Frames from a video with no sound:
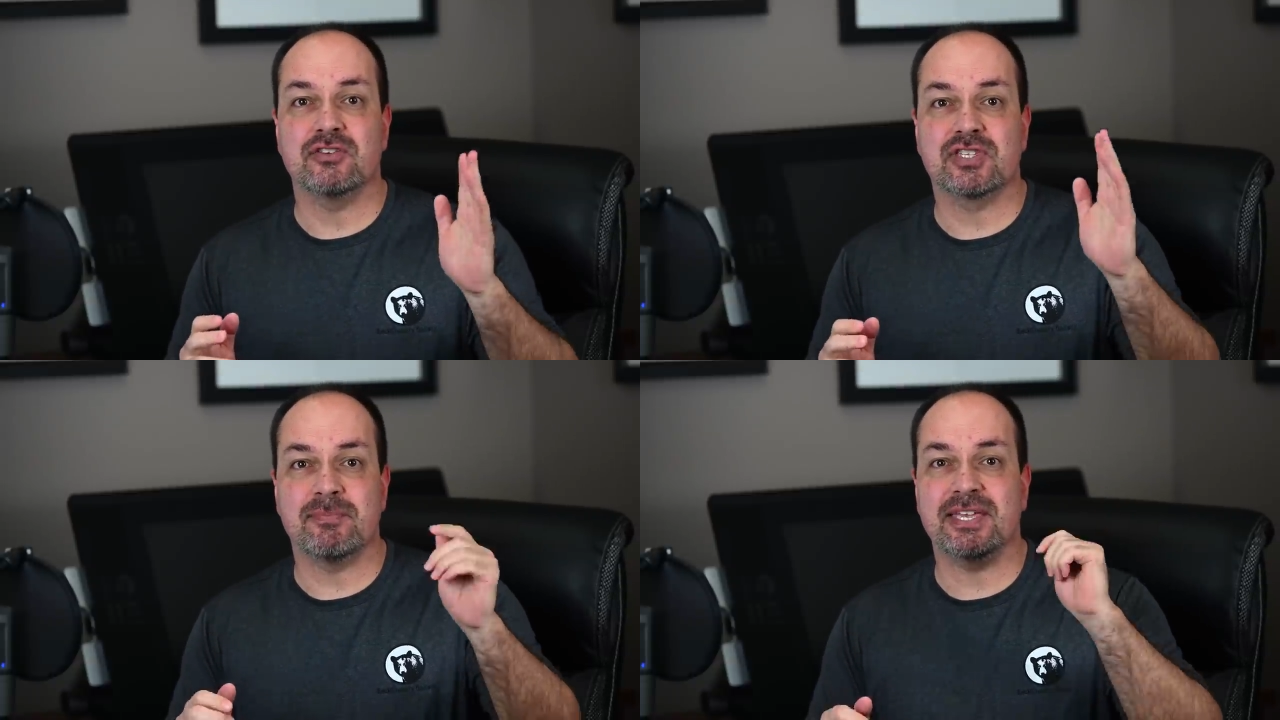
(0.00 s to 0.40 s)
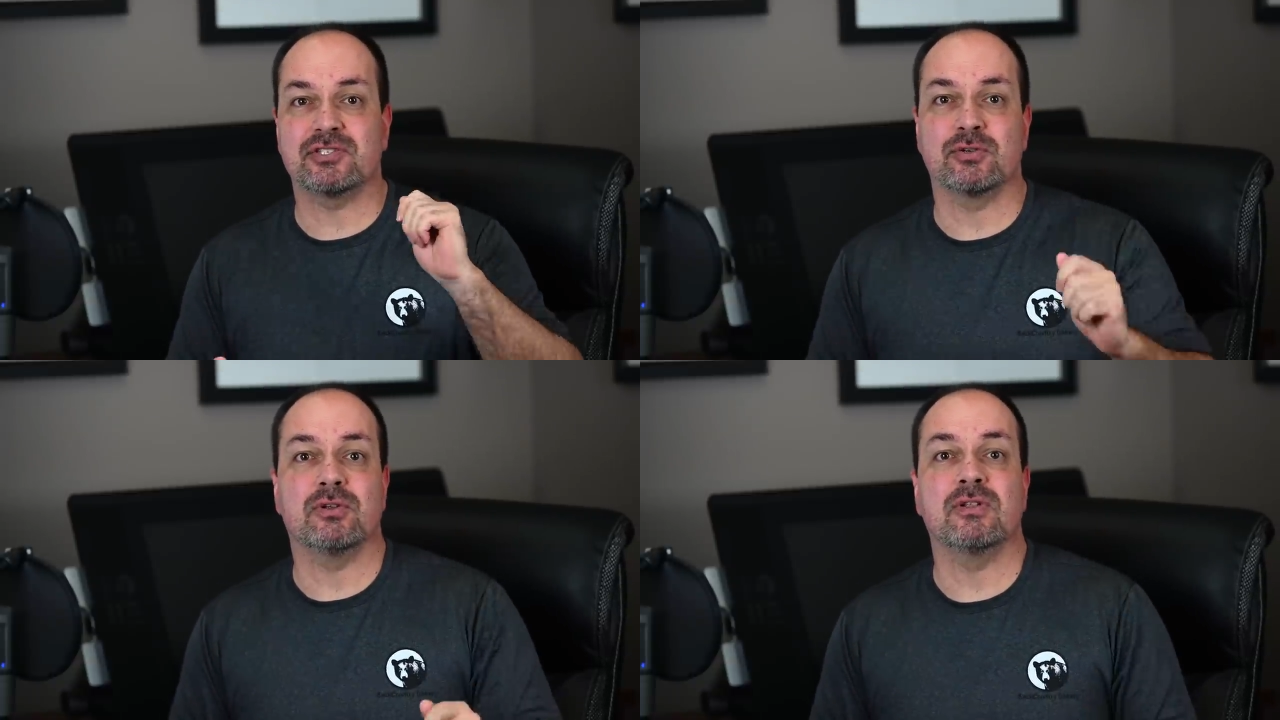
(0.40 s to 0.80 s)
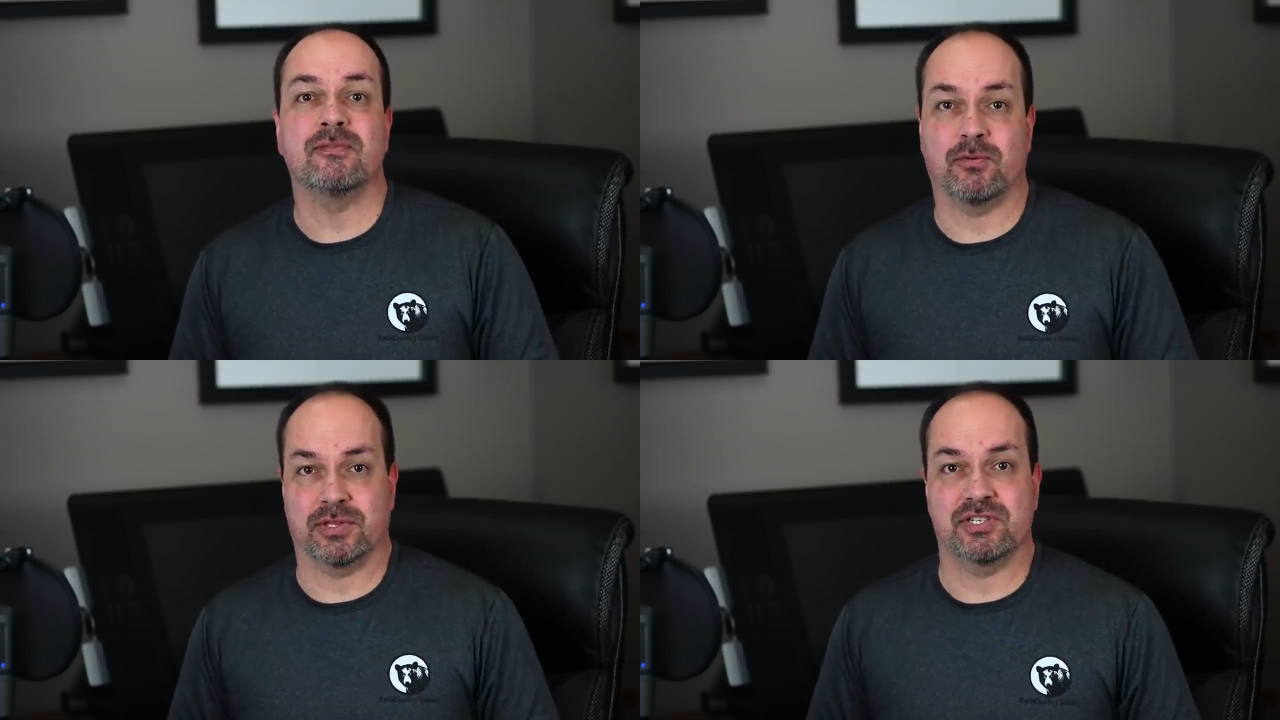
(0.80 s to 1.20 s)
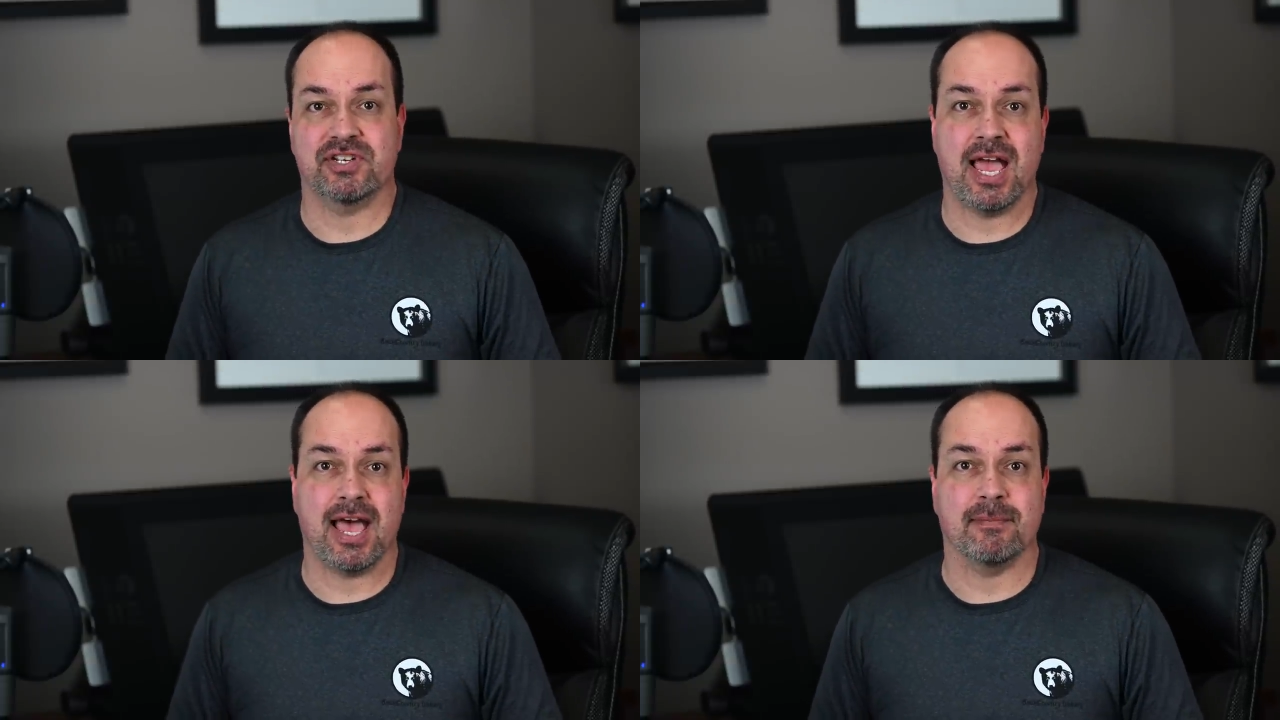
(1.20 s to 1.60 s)
use the best tool for the
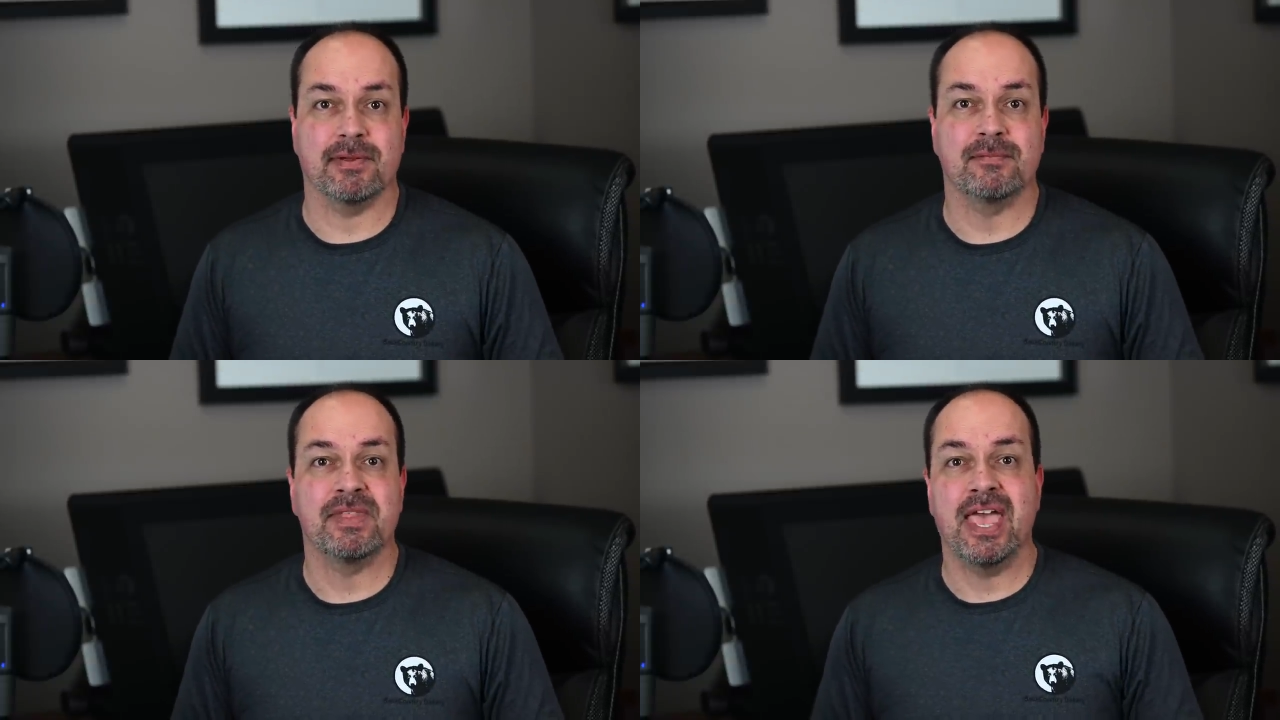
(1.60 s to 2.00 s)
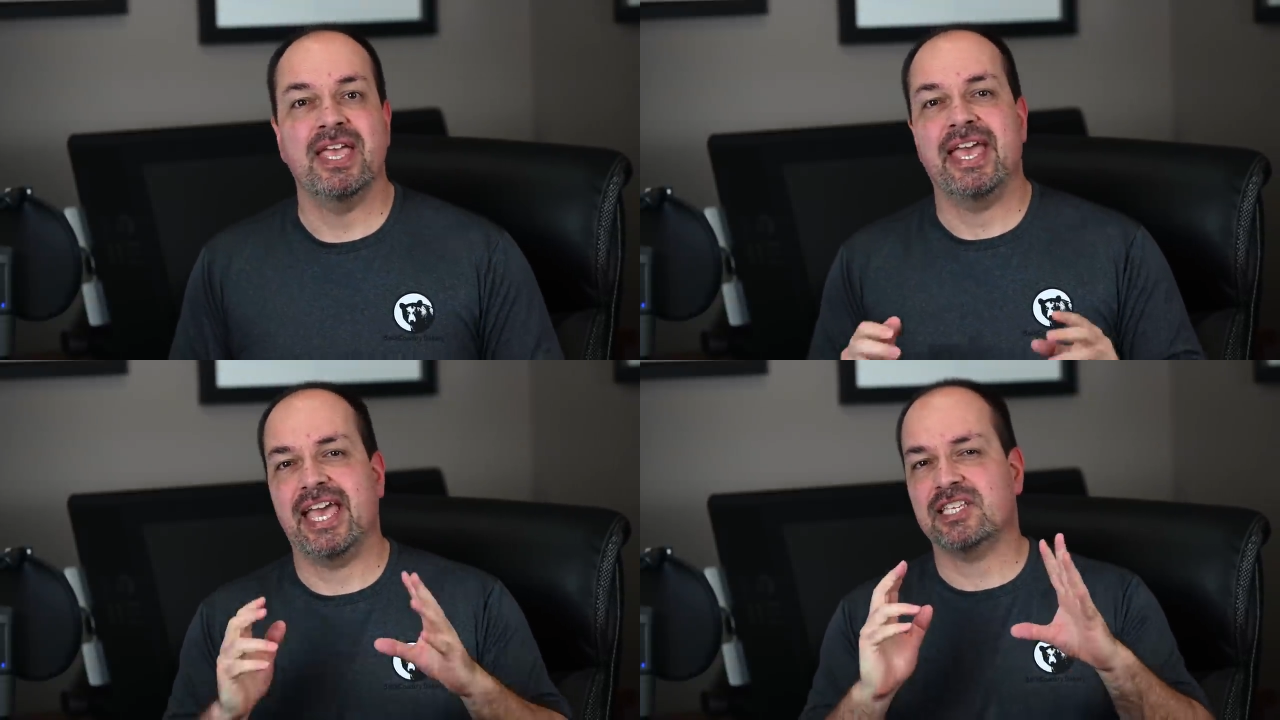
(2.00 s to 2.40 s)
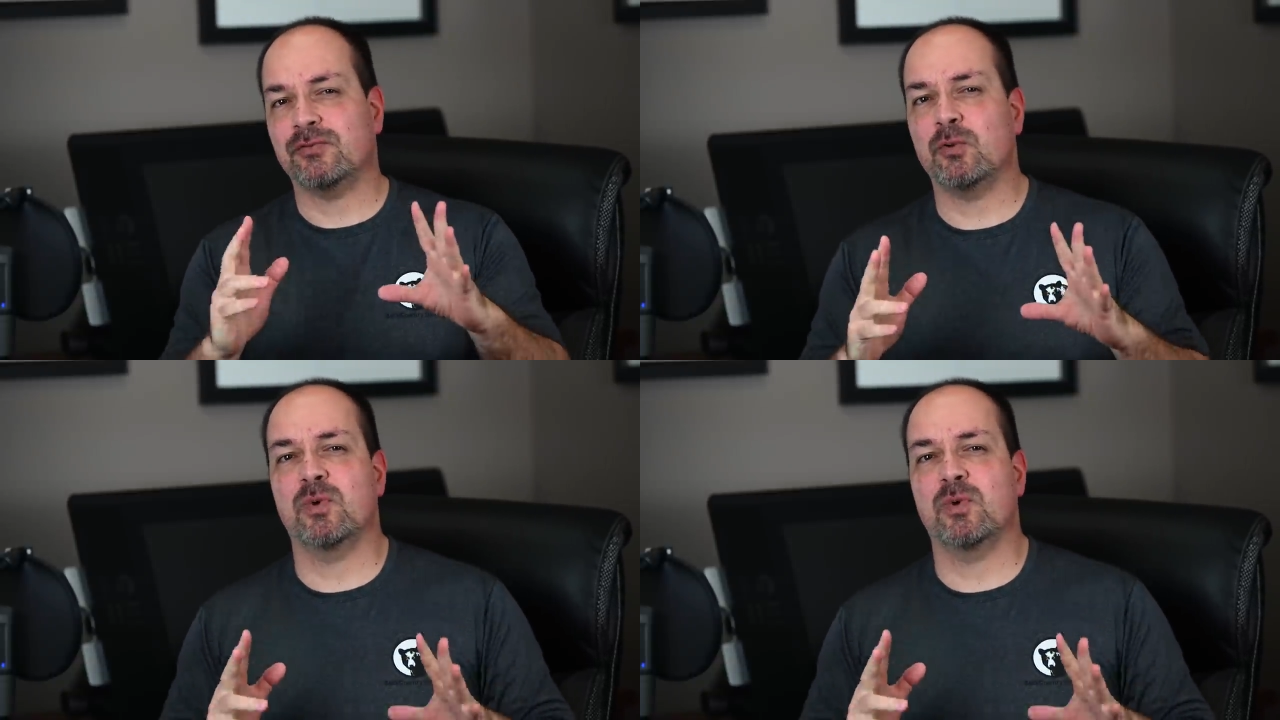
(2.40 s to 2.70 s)
job. As for